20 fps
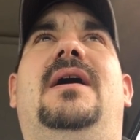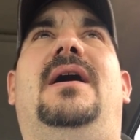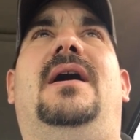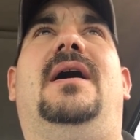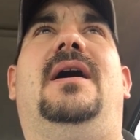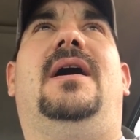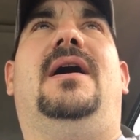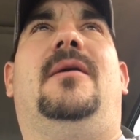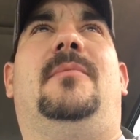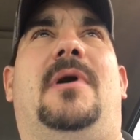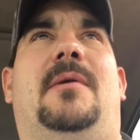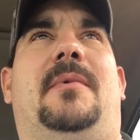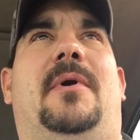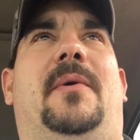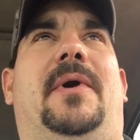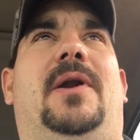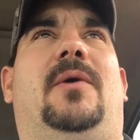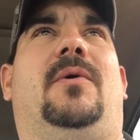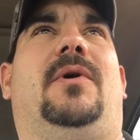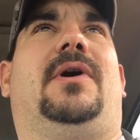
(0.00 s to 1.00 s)
I'm on my
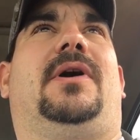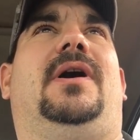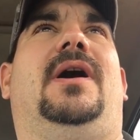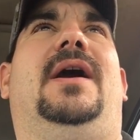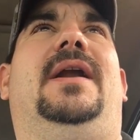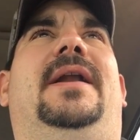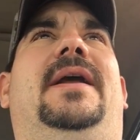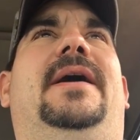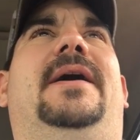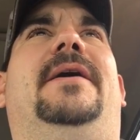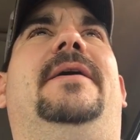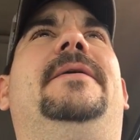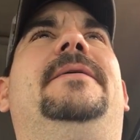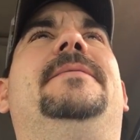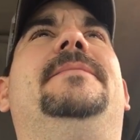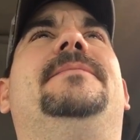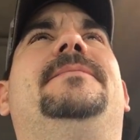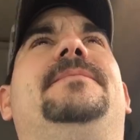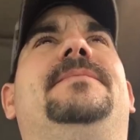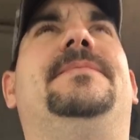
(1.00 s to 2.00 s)
way to work right now.
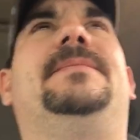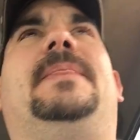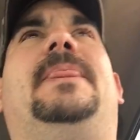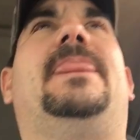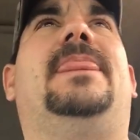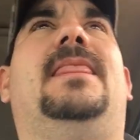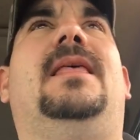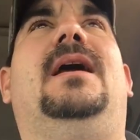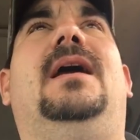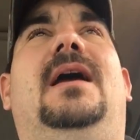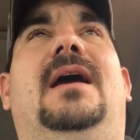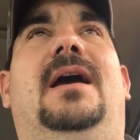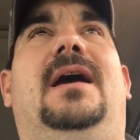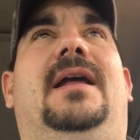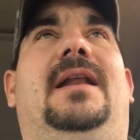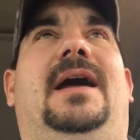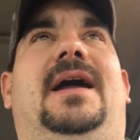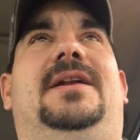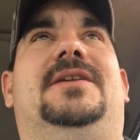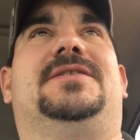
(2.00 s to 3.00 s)

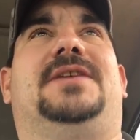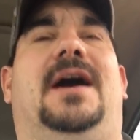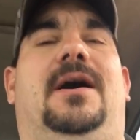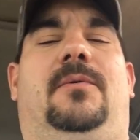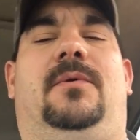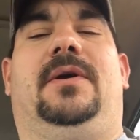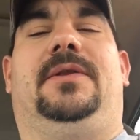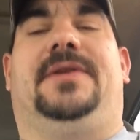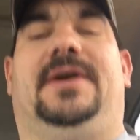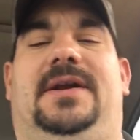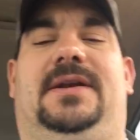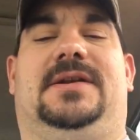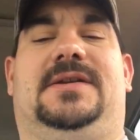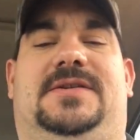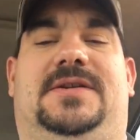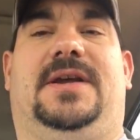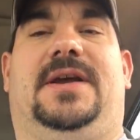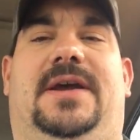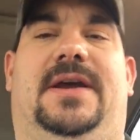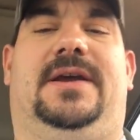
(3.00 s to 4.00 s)
I just got one thing to
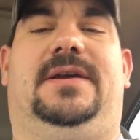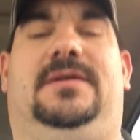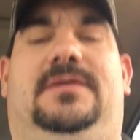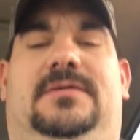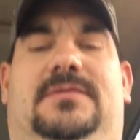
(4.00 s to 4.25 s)
say.